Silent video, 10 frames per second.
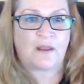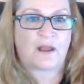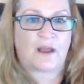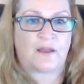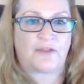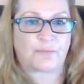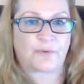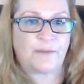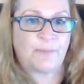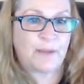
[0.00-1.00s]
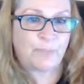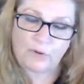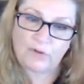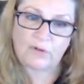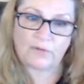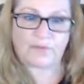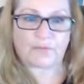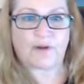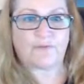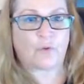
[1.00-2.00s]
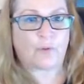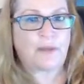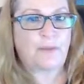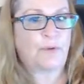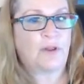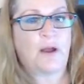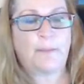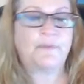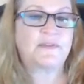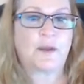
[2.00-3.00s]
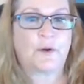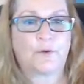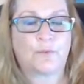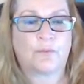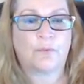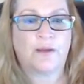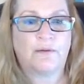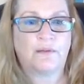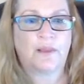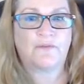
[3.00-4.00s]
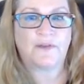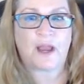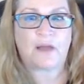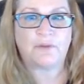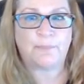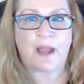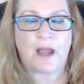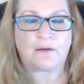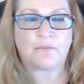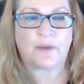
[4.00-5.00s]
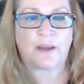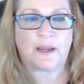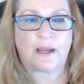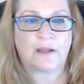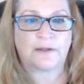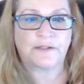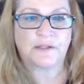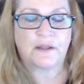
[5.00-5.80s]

3 or 4 people up. So we'd love to have you back. And